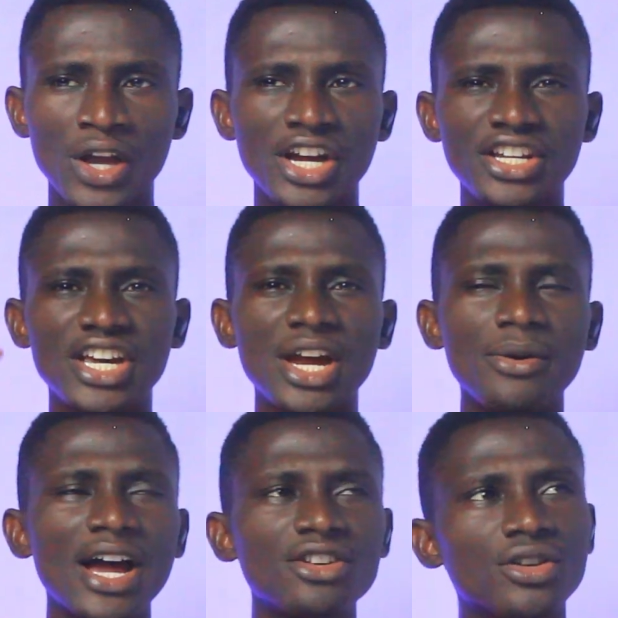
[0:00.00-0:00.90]
In the
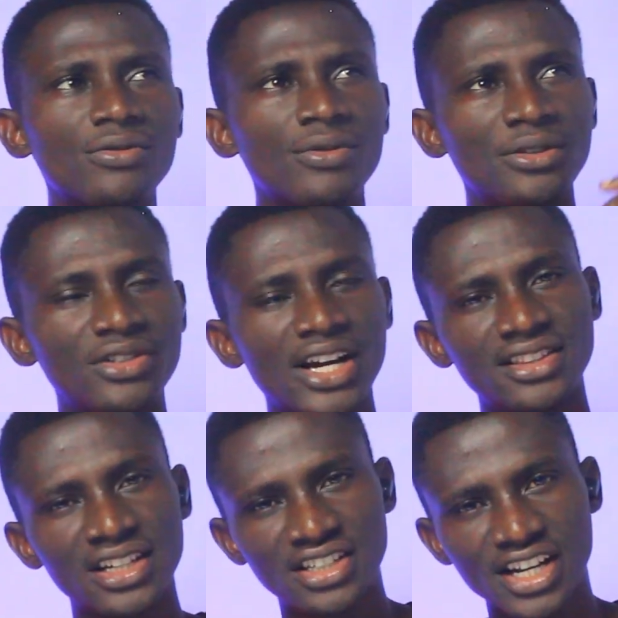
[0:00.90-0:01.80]
areas of artificial
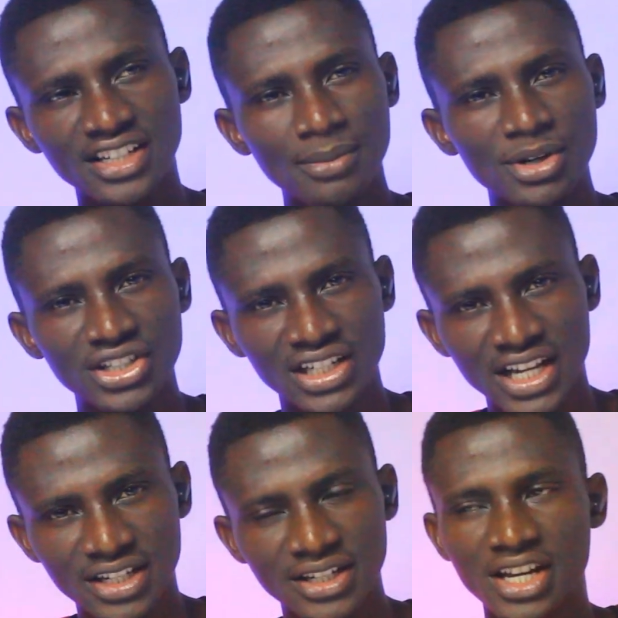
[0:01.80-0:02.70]
intelligence and machine
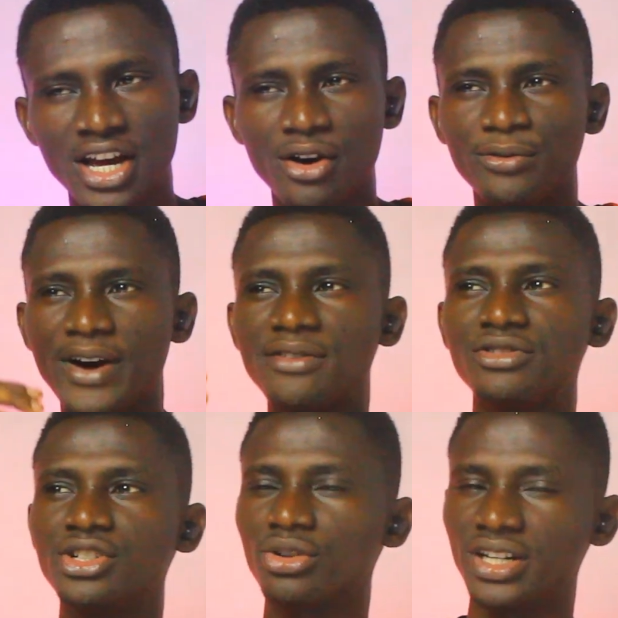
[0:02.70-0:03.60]
learning, five
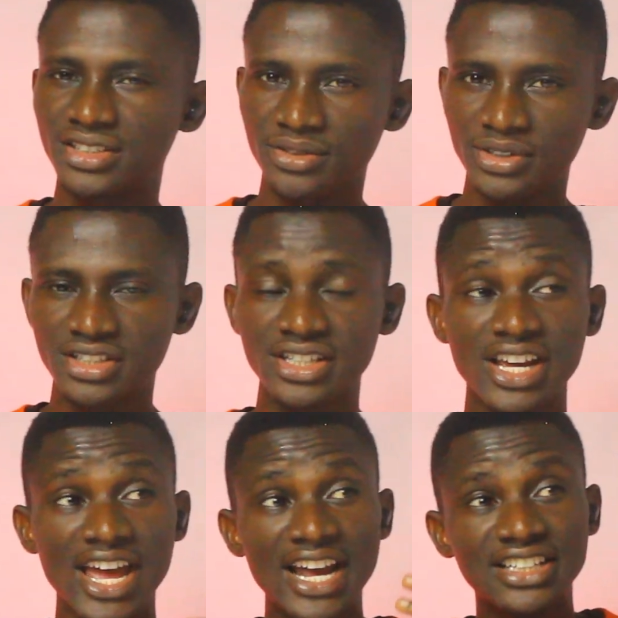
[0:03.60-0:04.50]
G
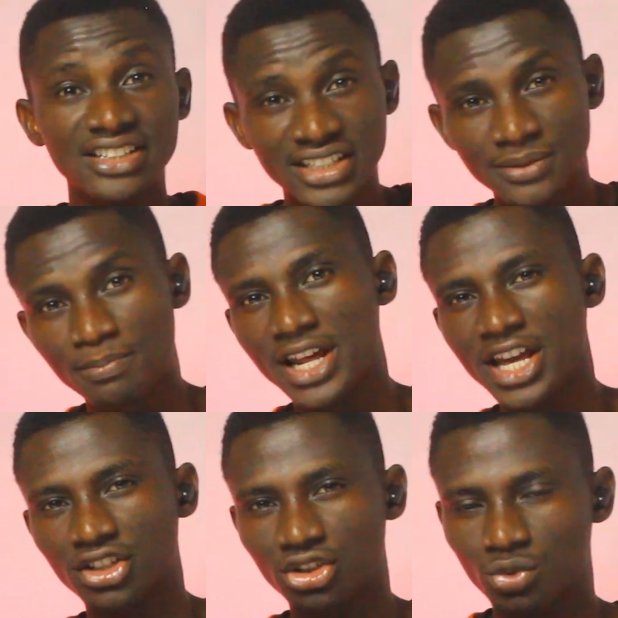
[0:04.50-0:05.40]
connectivity and
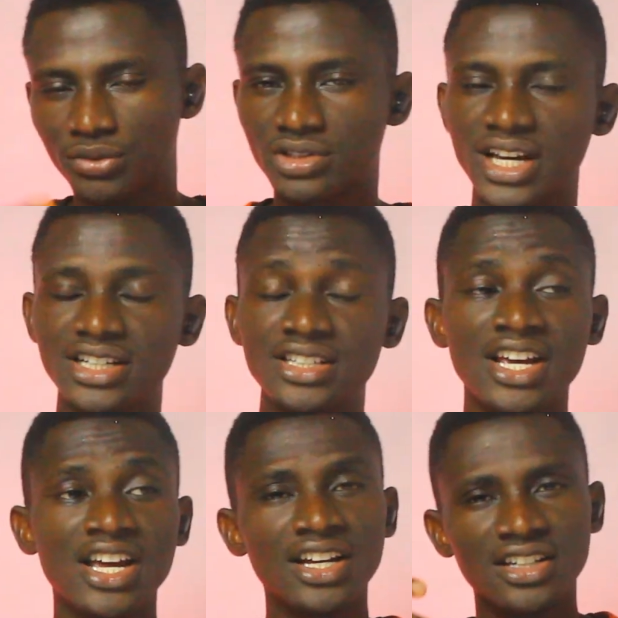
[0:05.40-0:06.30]
display swiftness,
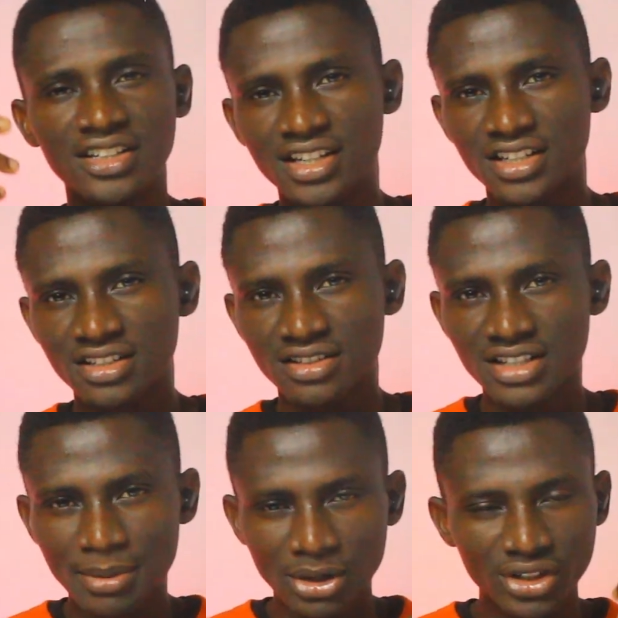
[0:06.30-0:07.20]
the
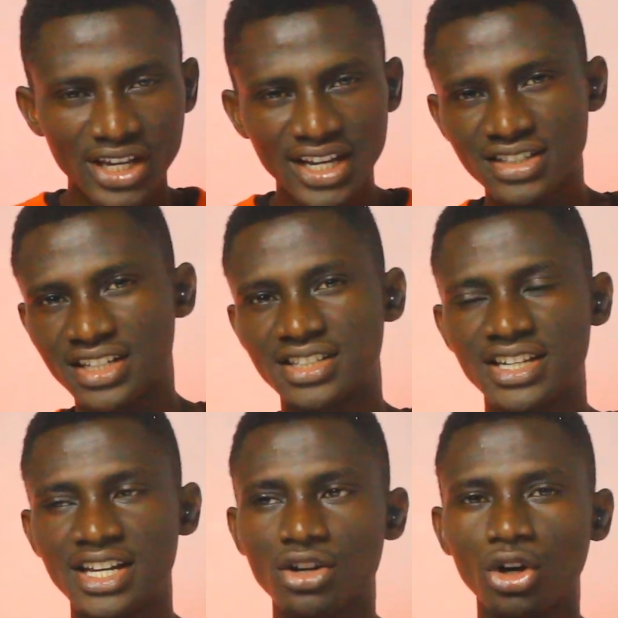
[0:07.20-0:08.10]
Snapdragon eight
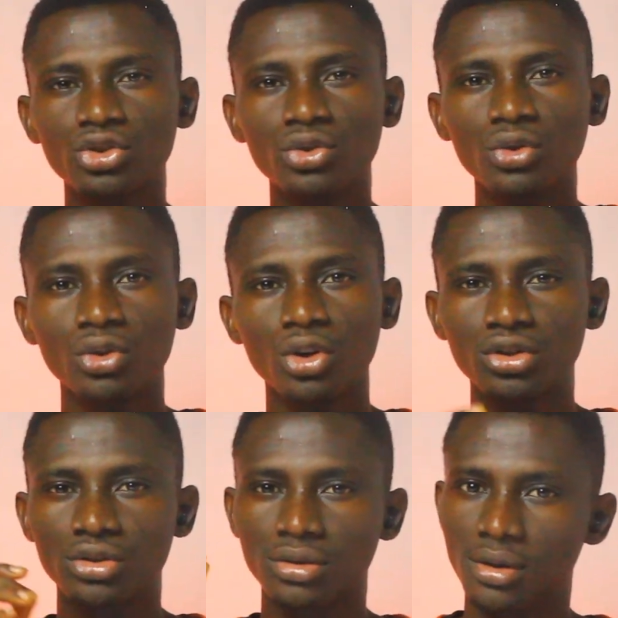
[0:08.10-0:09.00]
eighty-eight also
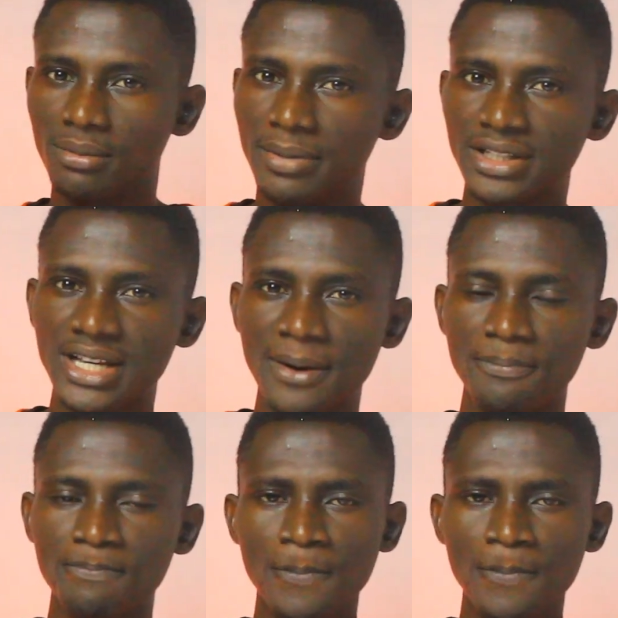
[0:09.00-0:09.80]
got better.